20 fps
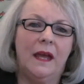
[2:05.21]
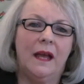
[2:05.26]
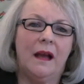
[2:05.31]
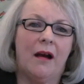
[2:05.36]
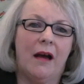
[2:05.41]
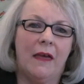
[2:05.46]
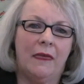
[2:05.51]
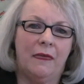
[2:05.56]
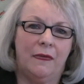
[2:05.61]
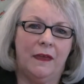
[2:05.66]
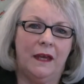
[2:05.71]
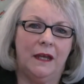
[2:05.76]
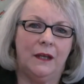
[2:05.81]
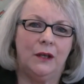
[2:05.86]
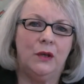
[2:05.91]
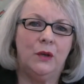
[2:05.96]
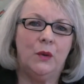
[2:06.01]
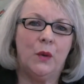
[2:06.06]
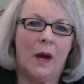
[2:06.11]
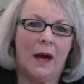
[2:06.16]
thing I
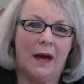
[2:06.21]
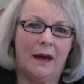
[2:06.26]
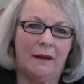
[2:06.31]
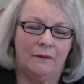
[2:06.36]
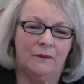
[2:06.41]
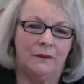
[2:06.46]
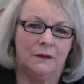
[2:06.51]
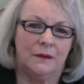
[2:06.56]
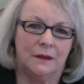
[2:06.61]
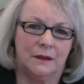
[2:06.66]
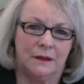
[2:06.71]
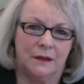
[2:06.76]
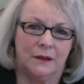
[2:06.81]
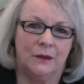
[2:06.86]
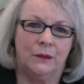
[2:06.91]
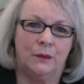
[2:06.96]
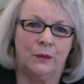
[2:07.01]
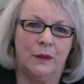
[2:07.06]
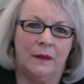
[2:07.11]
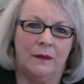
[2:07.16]
think you have to
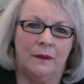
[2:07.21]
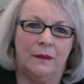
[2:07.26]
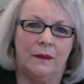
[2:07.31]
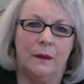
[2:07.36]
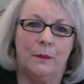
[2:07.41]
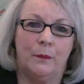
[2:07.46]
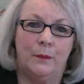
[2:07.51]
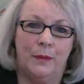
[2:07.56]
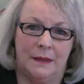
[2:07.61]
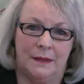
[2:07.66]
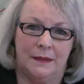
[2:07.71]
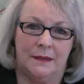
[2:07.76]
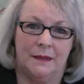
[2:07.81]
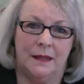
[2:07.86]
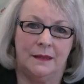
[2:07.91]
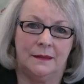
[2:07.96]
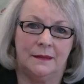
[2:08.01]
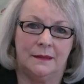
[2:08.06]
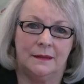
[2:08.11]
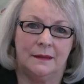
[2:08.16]
do with
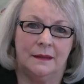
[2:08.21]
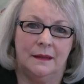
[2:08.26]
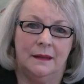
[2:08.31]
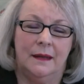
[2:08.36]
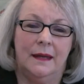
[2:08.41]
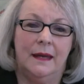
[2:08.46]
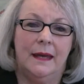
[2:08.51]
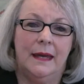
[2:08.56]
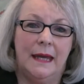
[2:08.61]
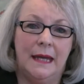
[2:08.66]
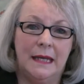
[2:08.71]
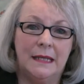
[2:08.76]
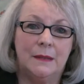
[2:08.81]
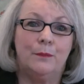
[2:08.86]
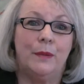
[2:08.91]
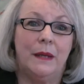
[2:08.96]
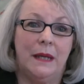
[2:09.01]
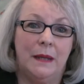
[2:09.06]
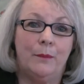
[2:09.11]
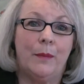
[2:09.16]
business is
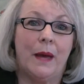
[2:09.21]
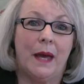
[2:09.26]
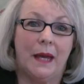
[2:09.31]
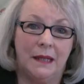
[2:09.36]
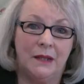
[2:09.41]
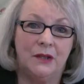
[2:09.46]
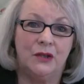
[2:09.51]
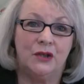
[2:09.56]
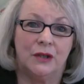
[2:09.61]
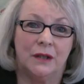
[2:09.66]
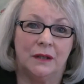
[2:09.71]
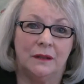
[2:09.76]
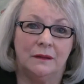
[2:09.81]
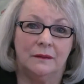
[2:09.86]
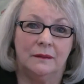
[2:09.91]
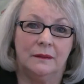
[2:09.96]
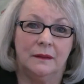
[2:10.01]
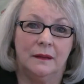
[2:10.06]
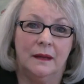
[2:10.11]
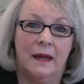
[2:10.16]
be
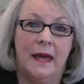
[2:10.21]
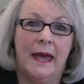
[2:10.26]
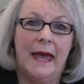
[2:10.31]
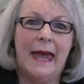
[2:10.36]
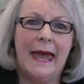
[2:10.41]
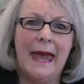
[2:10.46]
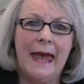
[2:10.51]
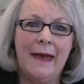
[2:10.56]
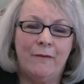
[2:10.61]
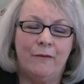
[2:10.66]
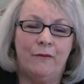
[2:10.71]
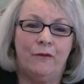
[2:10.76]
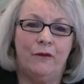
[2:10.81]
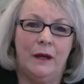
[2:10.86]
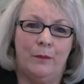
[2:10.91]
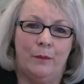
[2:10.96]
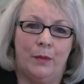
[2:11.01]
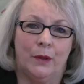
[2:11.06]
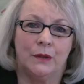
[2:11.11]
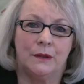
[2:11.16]
patient.
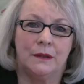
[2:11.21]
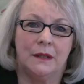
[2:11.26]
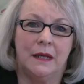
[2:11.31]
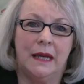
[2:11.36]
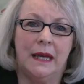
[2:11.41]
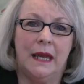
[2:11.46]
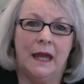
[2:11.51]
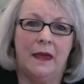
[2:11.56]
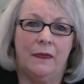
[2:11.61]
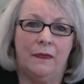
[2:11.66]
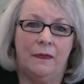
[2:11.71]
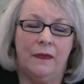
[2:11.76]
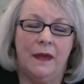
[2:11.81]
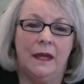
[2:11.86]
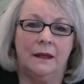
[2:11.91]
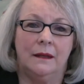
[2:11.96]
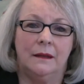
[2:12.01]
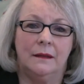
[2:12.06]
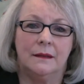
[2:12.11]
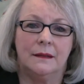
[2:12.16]
Everybody
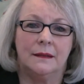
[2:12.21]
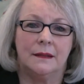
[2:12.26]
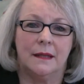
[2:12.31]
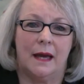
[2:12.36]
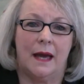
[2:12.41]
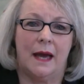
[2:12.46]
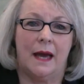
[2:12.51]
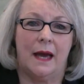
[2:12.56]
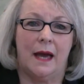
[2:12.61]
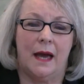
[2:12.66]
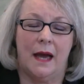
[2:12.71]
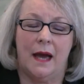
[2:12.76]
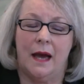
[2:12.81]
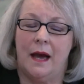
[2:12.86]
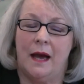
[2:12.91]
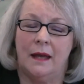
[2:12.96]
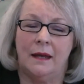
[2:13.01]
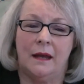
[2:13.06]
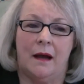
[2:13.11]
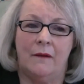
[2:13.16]
thinks,
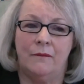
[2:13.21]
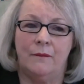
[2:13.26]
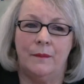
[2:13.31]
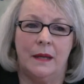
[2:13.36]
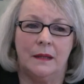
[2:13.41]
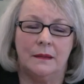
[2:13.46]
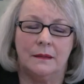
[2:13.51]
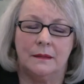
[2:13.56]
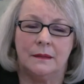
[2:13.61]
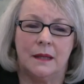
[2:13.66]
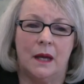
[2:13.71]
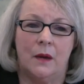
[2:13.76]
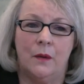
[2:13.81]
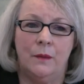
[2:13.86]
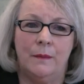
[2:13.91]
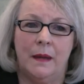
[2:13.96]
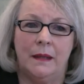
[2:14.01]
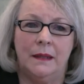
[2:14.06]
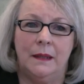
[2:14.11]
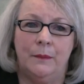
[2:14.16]
and I've met
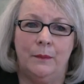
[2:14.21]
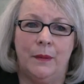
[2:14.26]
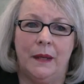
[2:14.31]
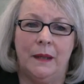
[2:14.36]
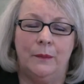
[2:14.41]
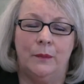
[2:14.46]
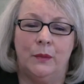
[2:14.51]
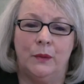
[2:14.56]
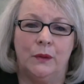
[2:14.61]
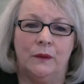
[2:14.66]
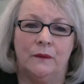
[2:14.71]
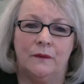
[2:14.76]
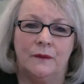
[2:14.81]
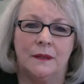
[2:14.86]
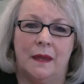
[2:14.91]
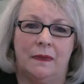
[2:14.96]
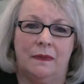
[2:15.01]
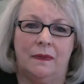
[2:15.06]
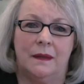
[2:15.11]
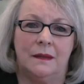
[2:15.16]
so many people who have
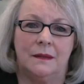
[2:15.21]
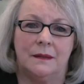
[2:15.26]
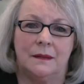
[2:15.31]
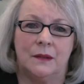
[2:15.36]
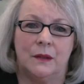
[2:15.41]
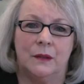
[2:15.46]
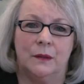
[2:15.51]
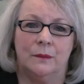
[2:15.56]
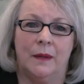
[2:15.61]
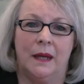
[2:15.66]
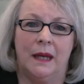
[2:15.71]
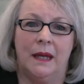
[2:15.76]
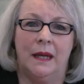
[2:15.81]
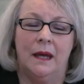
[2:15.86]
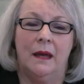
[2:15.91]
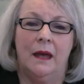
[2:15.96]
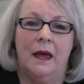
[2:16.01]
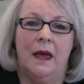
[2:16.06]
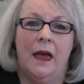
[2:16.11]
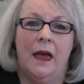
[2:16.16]
said this to me,